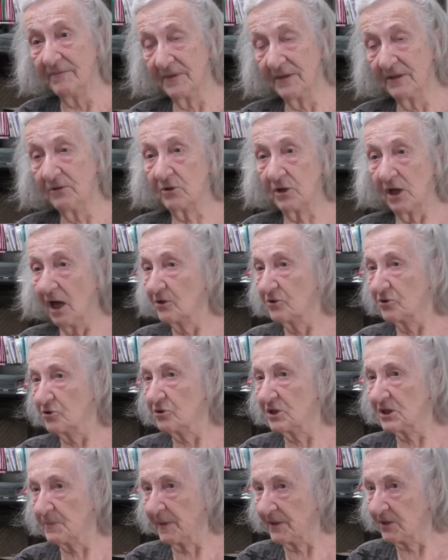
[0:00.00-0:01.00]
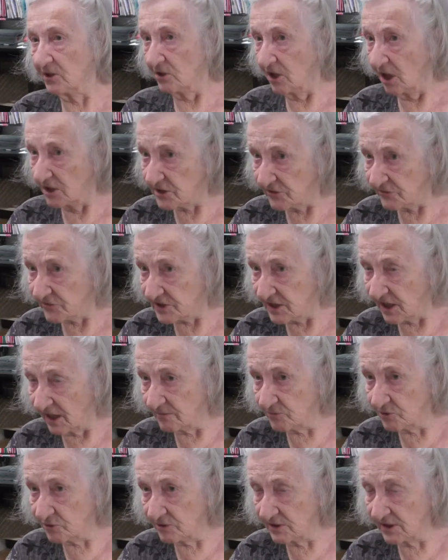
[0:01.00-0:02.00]
You can't spend a lot of
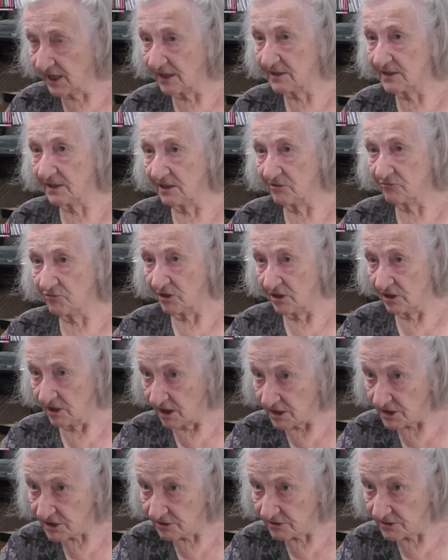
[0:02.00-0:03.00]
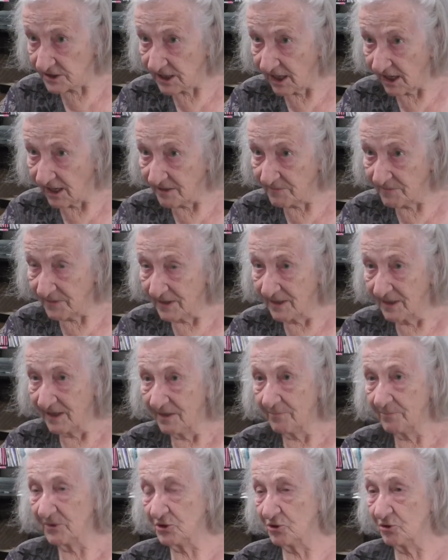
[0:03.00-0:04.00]
time doing that in rehearsal time,
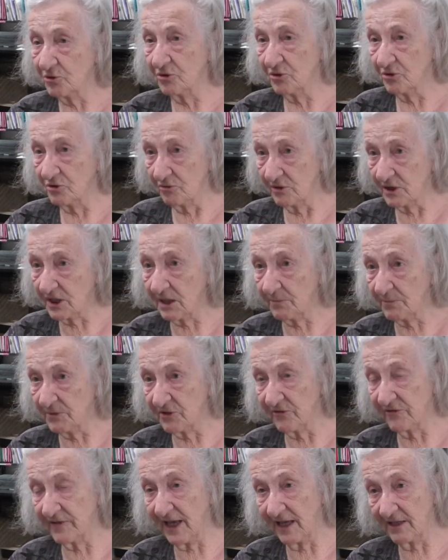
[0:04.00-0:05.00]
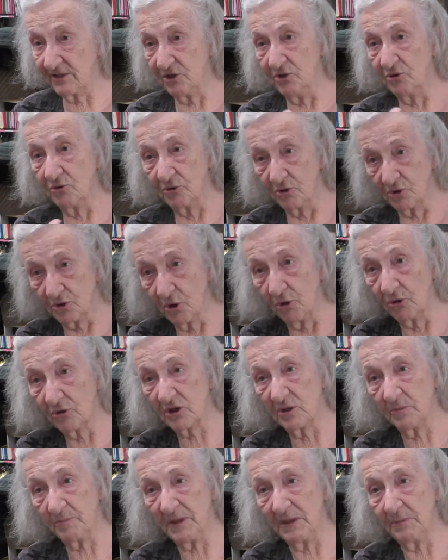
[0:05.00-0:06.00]
but you can do a little bit of that, and you can
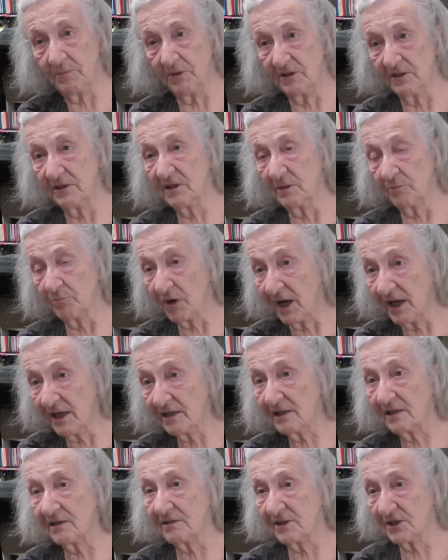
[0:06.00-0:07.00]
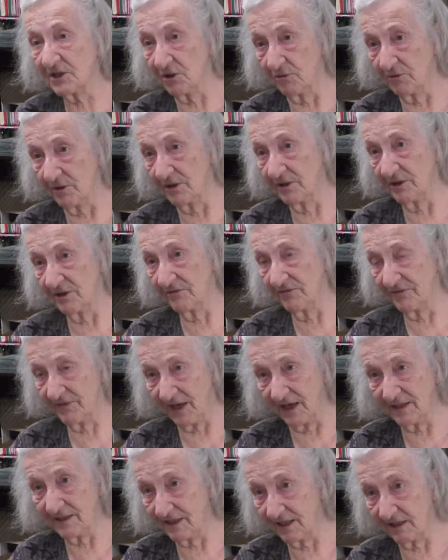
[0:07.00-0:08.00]
talk to people in the break and so on
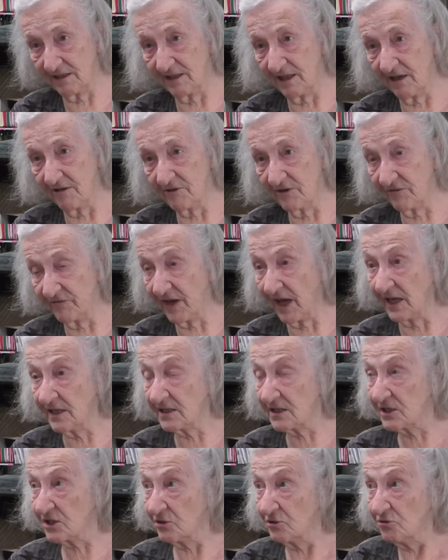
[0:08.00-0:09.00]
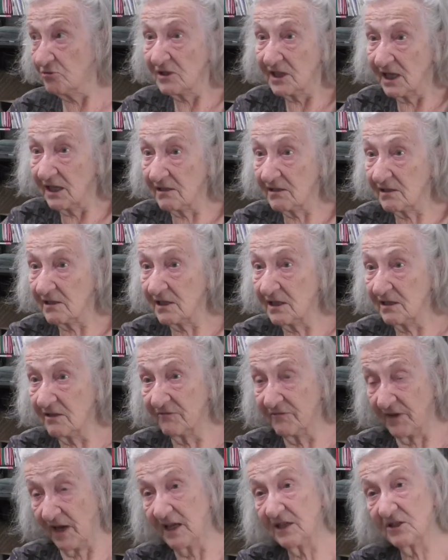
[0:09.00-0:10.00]
and get their advice. So you get the
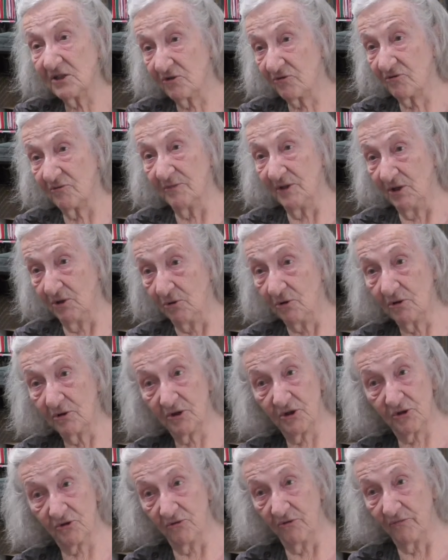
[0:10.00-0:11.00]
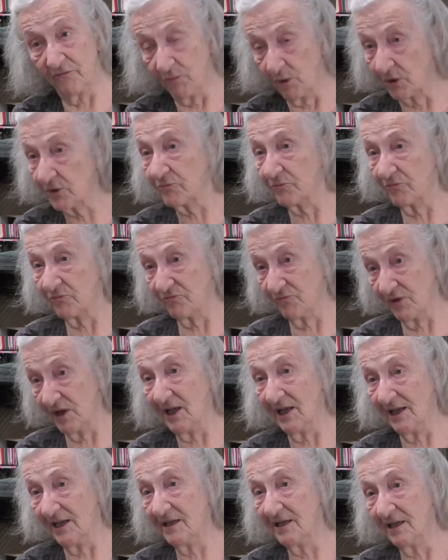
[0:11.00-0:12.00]
advice from the orchestra of what
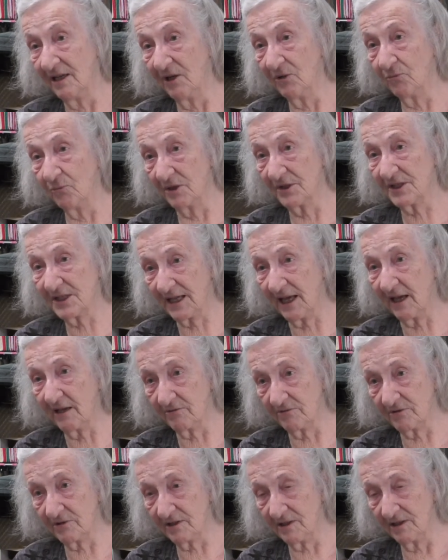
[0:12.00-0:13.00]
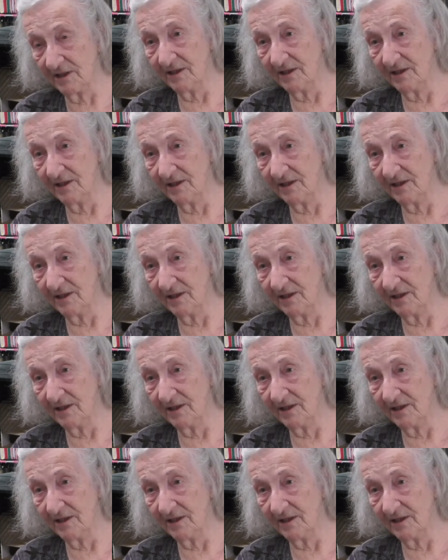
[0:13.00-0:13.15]
really will sound.